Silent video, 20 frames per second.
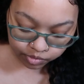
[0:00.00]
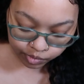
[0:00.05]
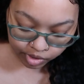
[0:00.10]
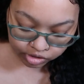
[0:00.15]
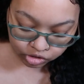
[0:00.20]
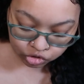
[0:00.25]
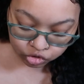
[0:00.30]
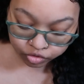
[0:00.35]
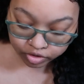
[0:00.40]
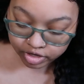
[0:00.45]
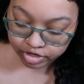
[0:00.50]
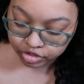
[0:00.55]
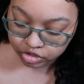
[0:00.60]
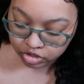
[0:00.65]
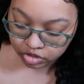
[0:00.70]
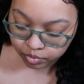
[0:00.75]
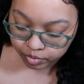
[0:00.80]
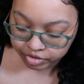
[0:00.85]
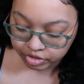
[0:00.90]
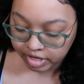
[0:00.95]

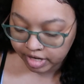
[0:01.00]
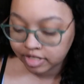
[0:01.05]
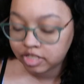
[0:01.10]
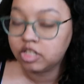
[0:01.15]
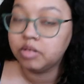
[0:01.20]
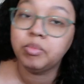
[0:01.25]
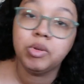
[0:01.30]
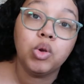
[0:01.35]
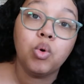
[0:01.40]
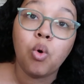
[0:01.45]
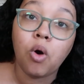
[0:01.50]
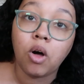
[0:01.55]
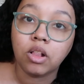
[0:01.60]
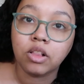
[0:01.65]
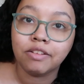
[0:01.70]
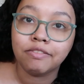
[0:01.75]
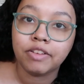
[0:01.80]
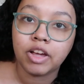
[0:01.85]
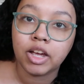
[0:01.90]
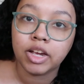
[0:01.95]
restoration, which has to be
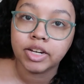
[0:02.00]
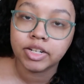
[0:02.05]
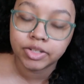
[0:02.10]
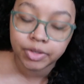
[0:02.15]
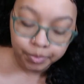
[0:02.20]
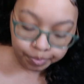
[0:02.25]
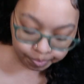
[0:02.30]
qualified.